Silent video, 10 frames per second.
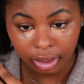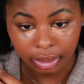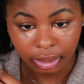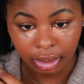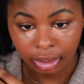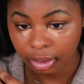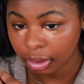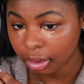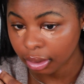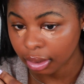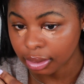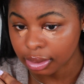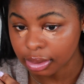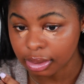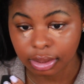I think
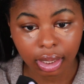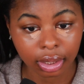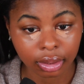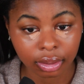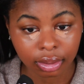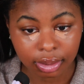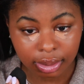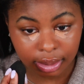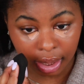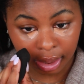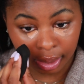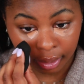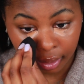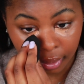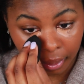it's done
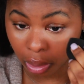setting.